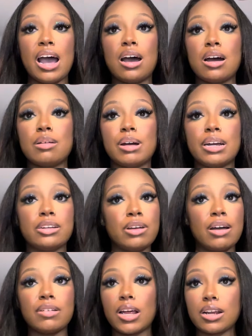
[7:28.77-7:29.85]
Um, I do
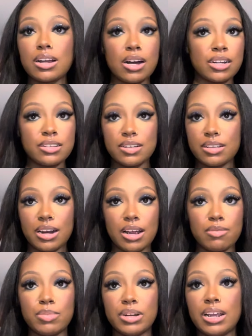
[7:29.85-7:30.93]
have a lot of content that
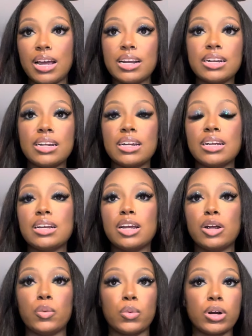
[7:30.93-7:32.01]
I've been editing
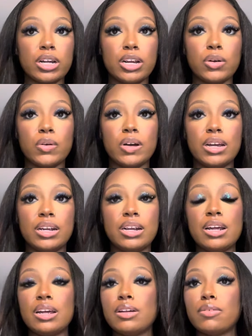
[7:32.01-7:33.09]
and working on
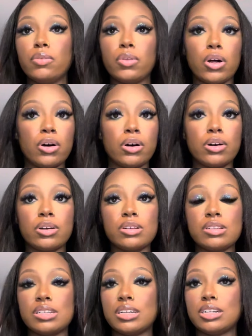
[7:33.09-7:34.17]

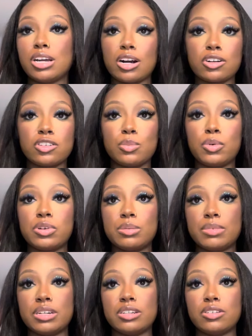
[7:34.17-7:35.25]
vlogs and doctor's
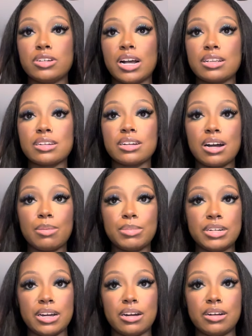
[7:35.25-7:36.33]
appointments you guys can
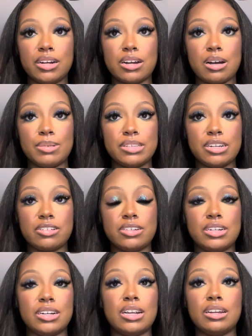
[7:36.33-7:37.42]
comment down in the comment
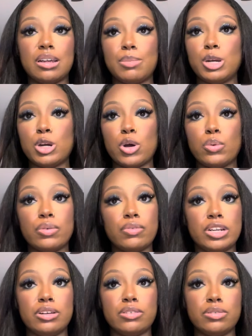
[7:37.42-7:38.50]
section and let me know what
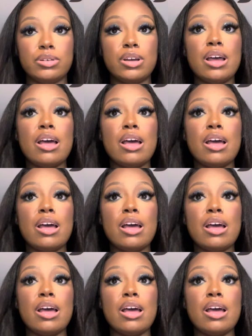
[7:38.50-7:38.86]
video